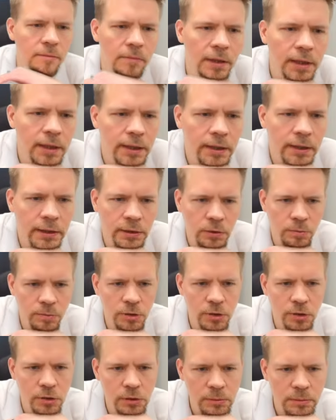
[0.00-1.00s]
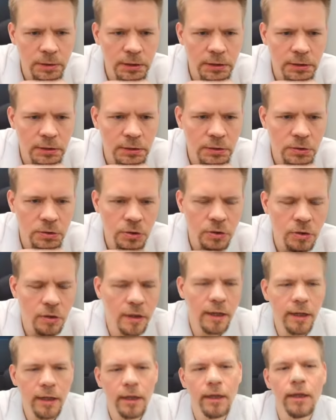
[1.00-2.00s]
be an option, but
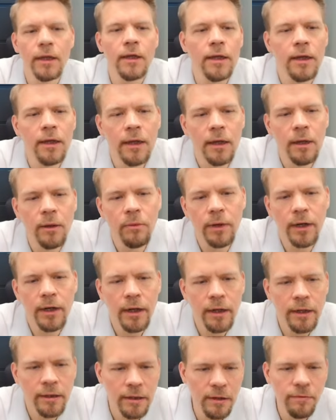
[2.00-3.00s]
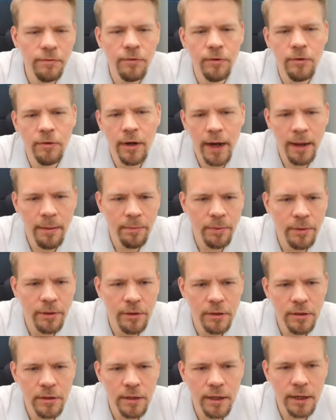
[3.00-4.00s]
usually when knight e4
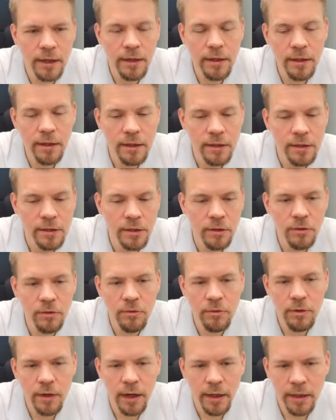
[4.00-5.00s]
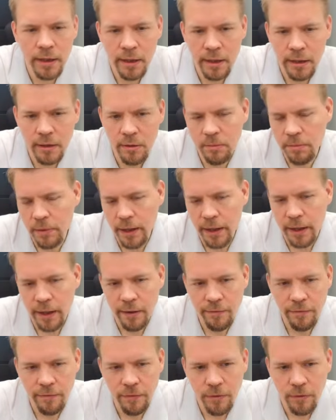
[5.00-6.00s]
happens, then it's not a good idea to play
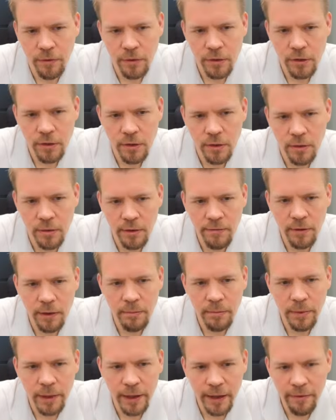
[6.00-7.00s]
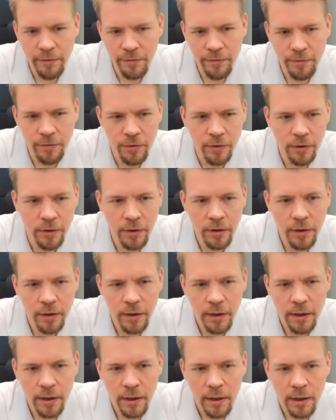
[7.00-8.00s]
f4. So if I play f4,
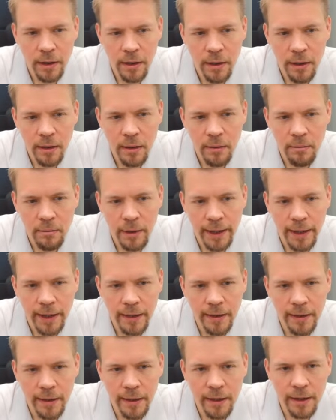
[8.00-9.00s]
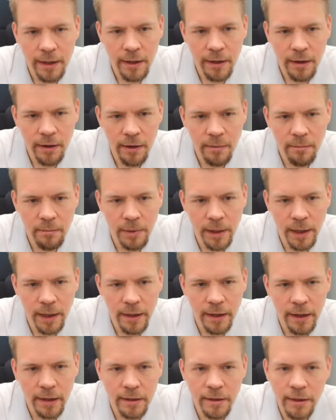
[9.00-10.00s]
black can take here and play
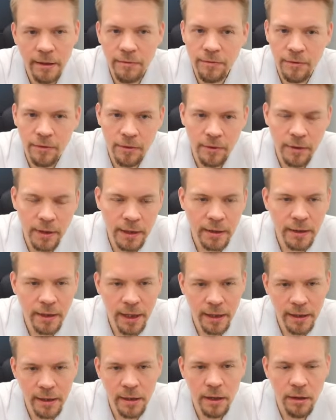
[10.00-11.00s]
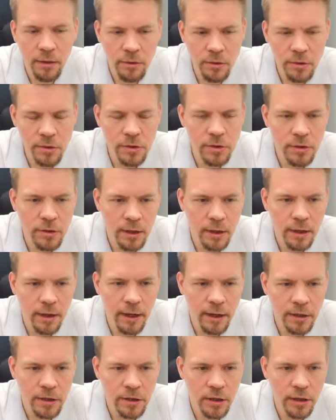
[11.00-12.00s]
knight e4, and that looks
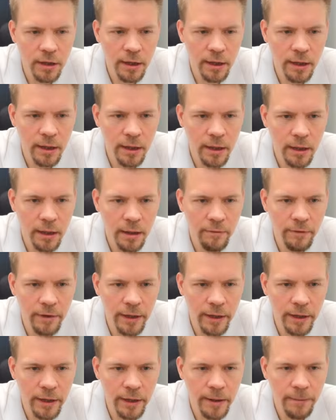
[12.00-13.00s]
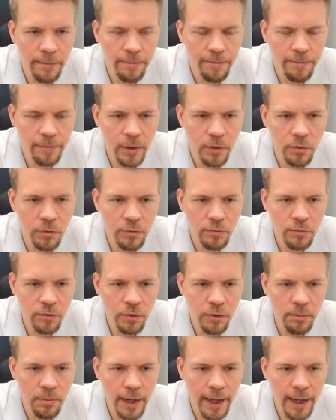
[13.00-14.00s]
actually very good
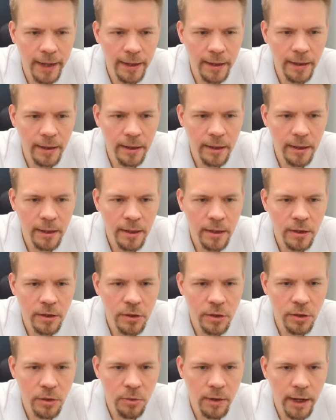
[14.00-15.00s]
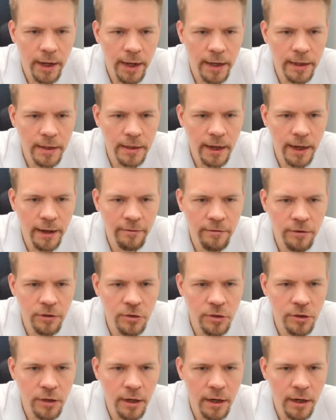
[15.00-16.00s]
for black. So I have to
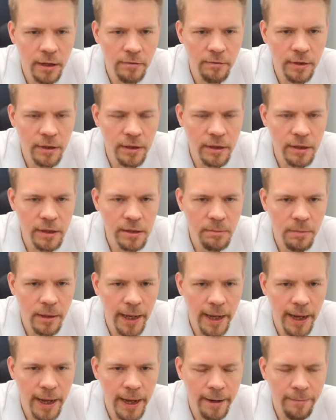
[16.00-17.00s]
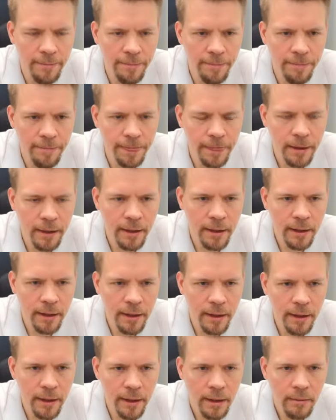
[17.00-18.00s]
start with this plan,
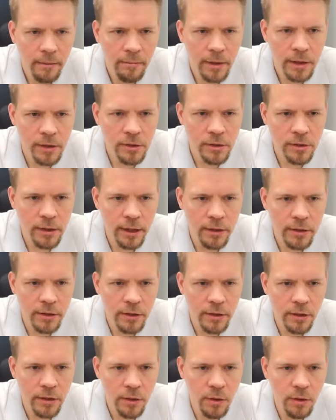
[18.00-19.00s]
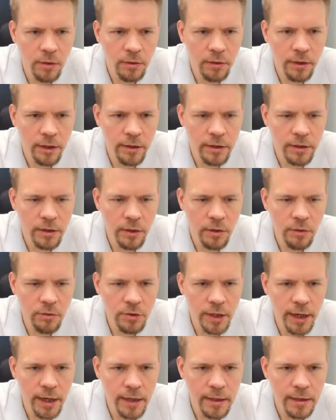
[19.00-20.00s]
because there's no
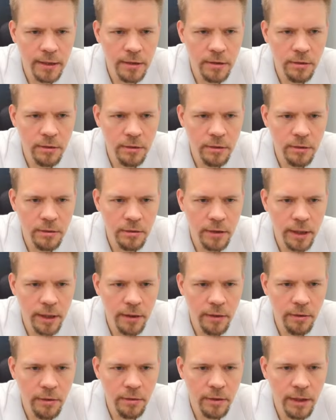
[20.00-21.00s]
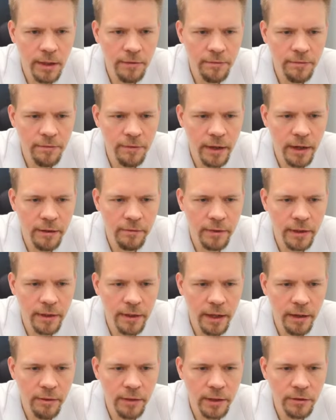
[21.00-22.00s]
chance to take on e5, and
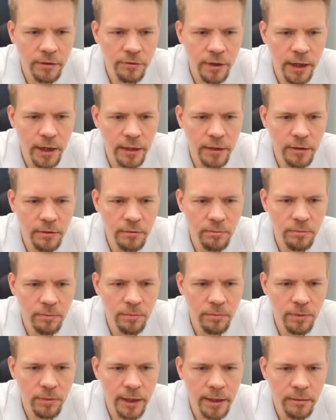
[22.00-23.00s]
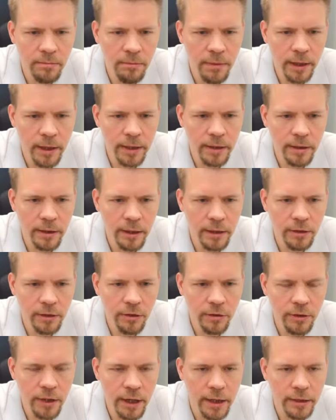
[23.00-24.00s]
now I try to get my
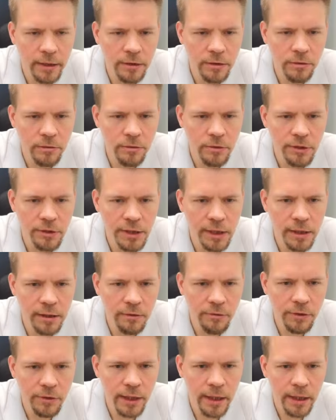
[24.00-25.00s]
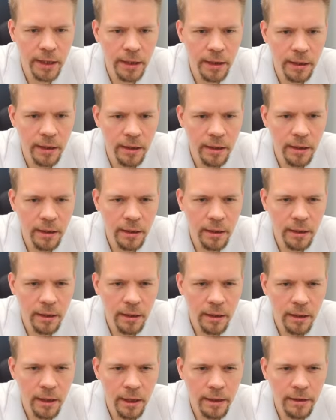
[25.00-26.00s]
other knight to g3.
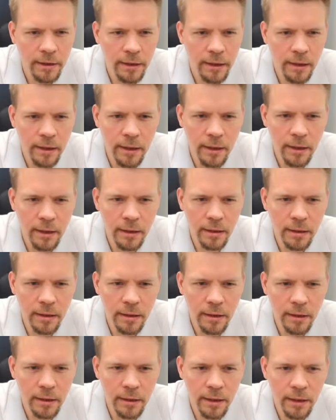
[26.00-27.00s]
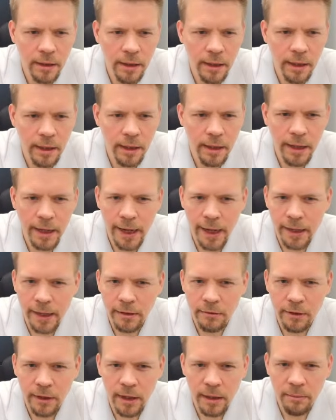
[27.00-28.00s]
I think he
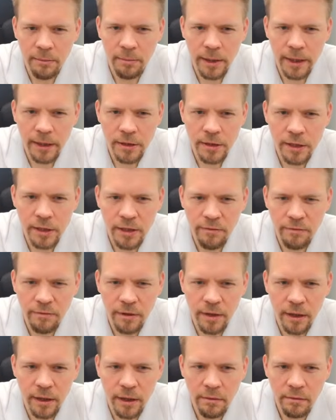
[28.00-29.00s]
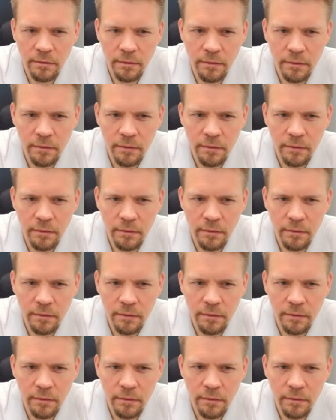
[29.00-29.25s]
can't really play g5.